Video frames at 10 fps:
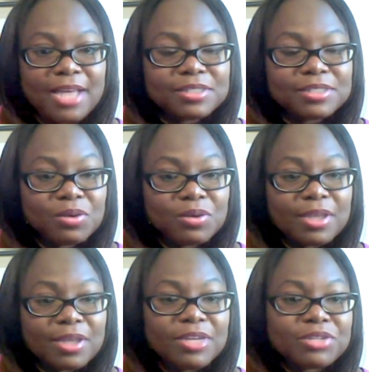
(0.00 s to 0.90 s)
And so
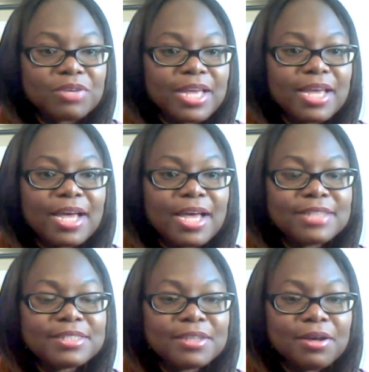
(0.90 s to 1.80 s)
eventually I
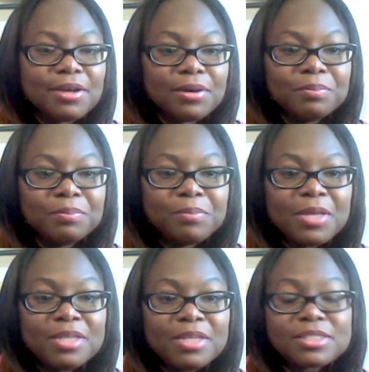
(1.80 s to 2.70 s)
had to
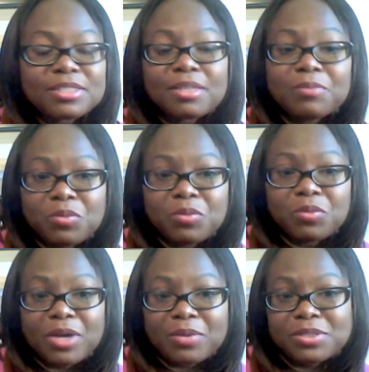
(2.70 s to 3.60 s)
stop doing what I
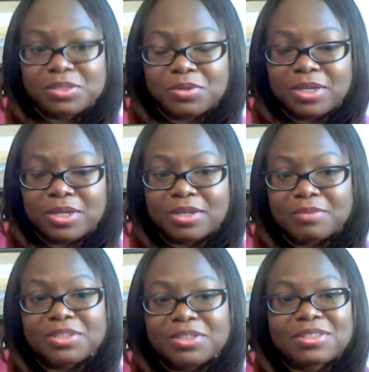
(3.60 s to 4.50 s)
was doing,
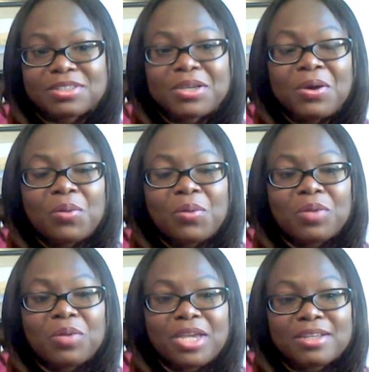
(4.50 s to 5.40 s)
which is
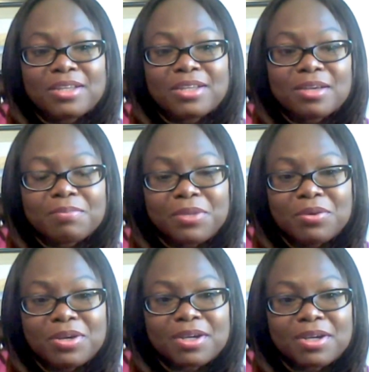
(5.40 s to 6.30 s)
working on the
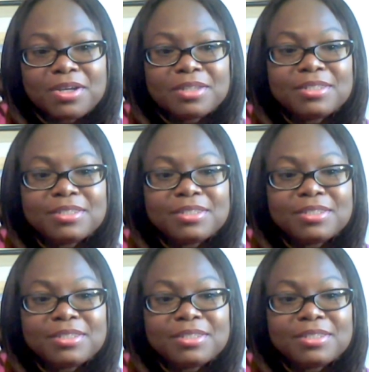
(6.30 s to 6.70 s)
computer,